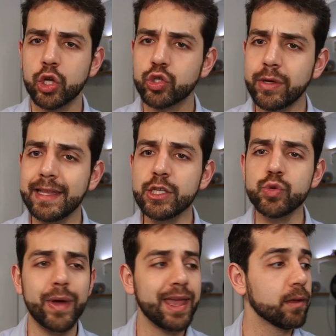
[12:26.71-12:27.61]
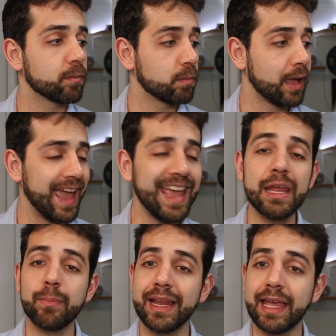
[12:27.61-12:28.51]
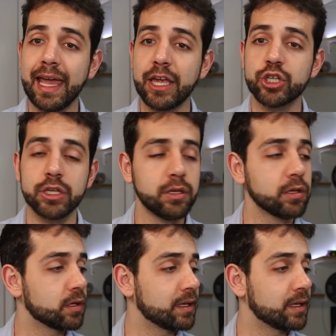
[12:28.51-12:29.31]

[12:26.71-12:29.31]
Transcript: So in this way, any application